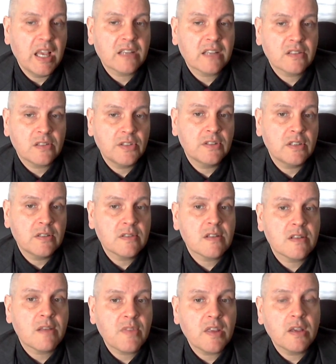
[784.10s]
excellent in
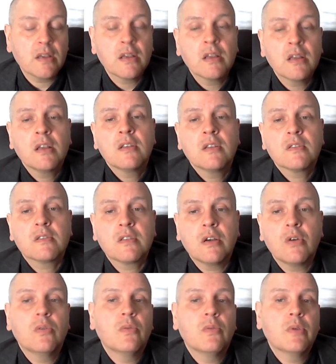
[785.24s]
something.
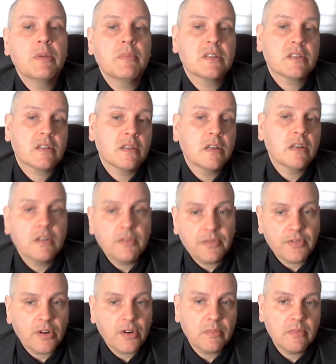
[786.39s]
So we must learn
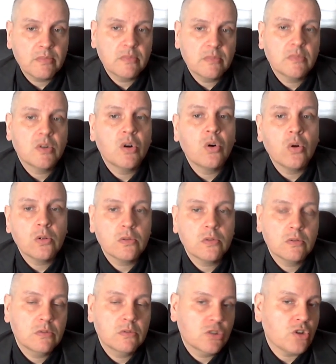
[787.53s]
from all
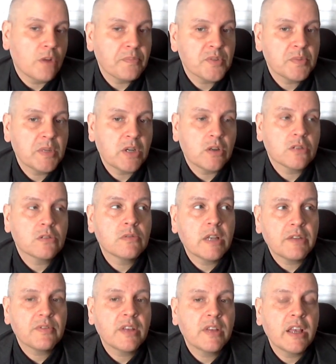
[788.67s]
the shops, because we
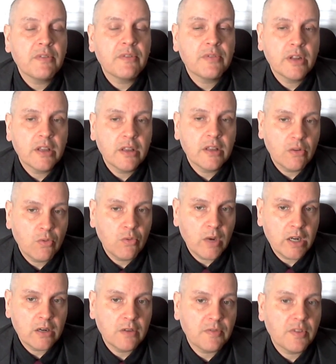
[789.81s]
have every
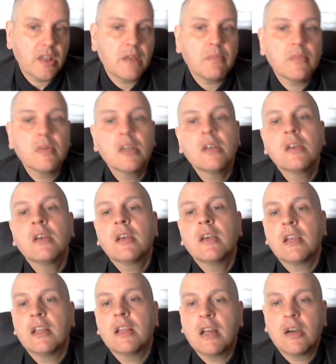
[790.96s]
one of them
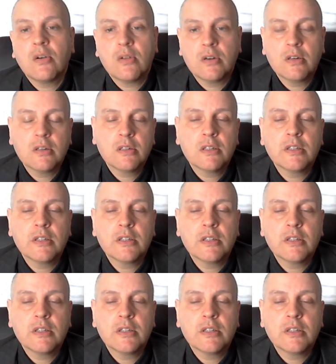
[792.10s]
in our